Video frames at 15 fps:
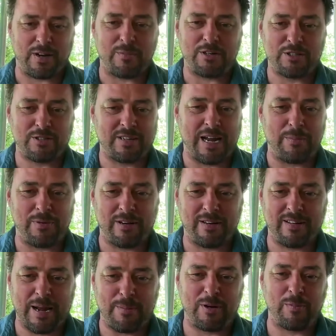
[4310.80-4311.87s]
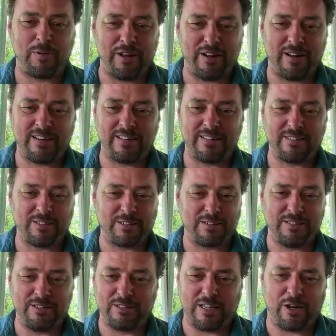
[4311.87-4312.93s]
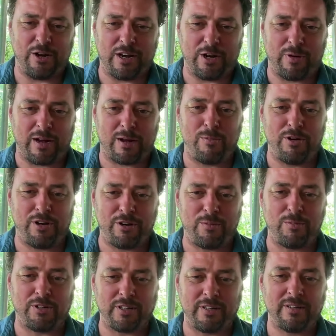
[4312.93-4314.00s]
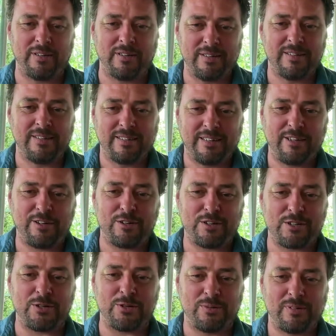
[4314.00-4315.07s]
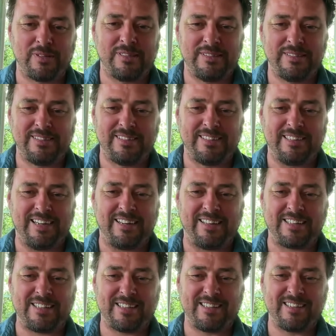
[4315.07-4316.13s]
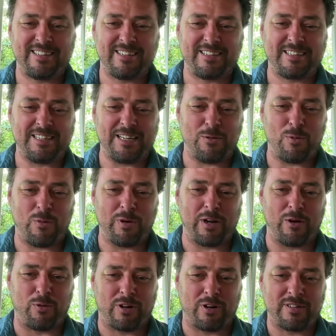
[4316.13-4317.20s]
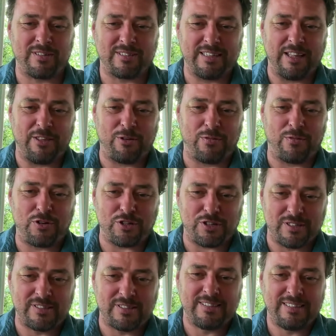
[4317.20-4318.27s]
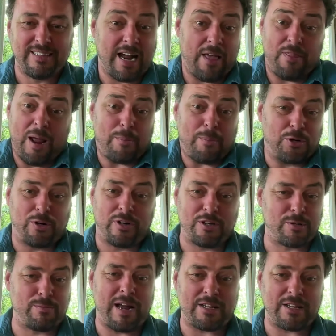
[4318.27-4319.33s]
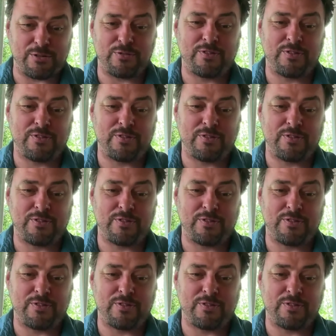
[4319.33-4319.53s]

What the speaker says: very much. Happy to be on, and looks like you got a great community you're building here. So yeah, let's see how well we can work together in the future. The opportunities are massive.